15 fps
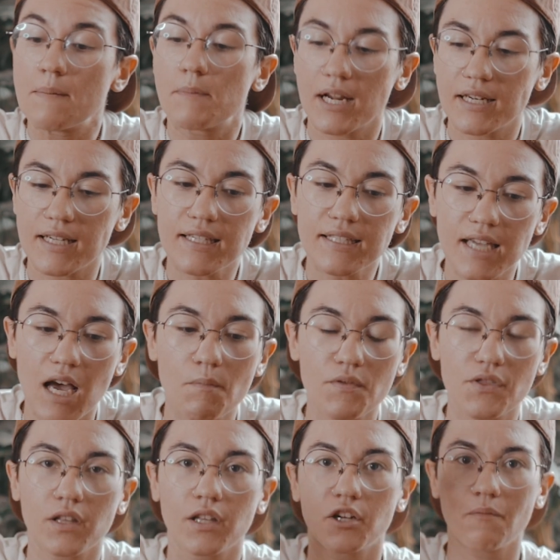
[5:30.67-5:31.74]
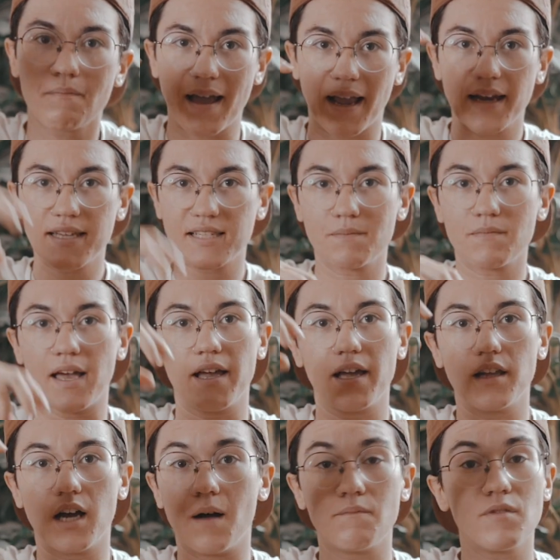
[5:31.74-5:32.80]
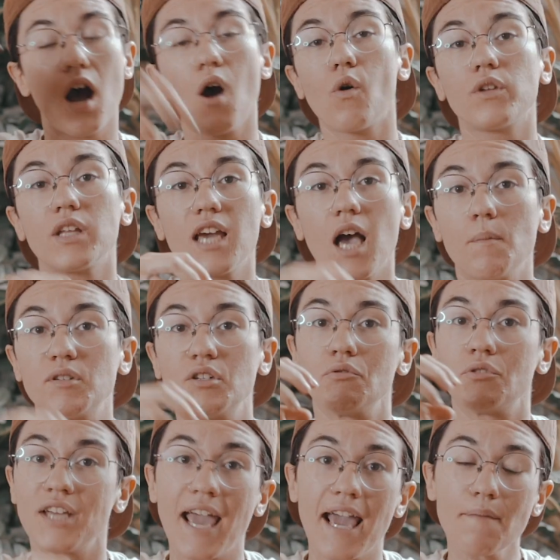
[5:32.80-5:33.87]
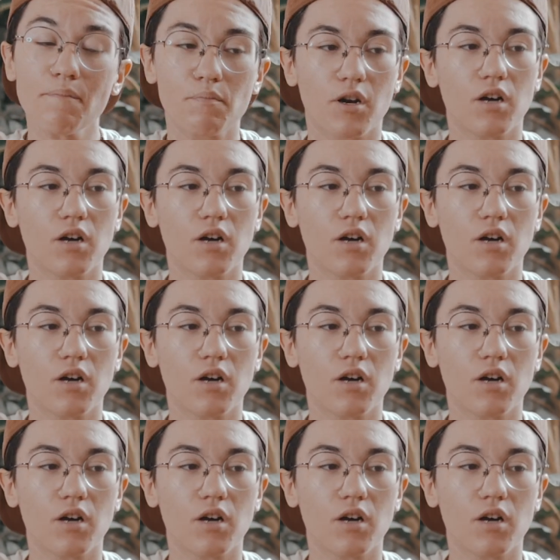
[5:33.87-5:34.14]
but it does come with a little mechanism that not only helps you tamp,